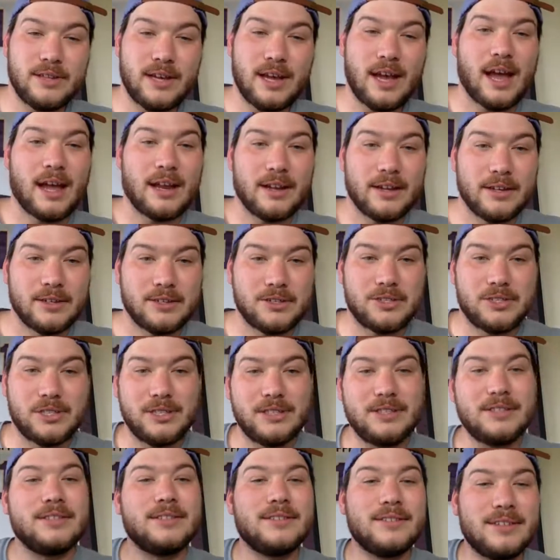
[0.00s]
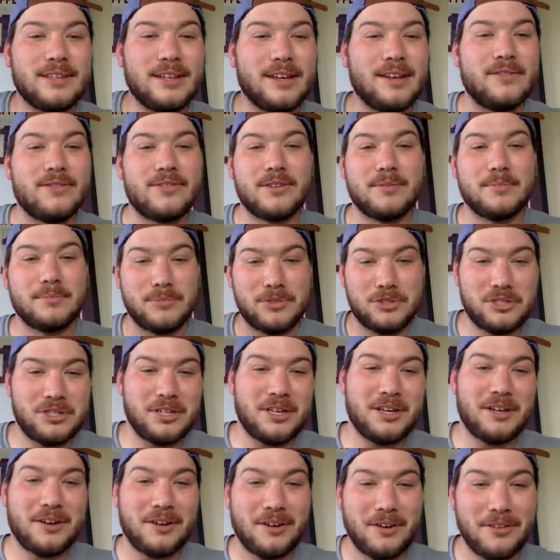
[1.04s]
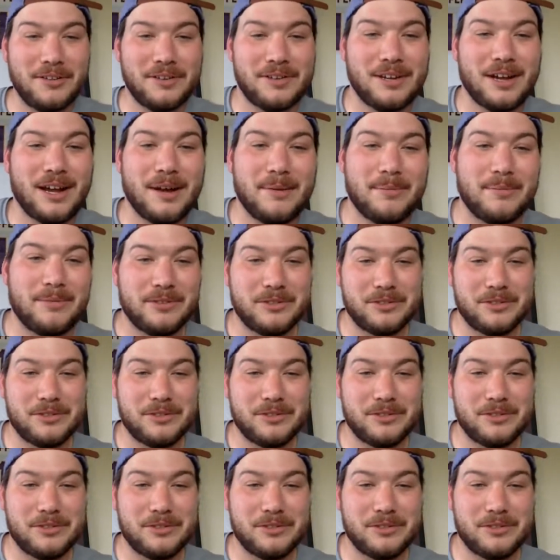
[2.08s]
that? That she gives him shit all the time in the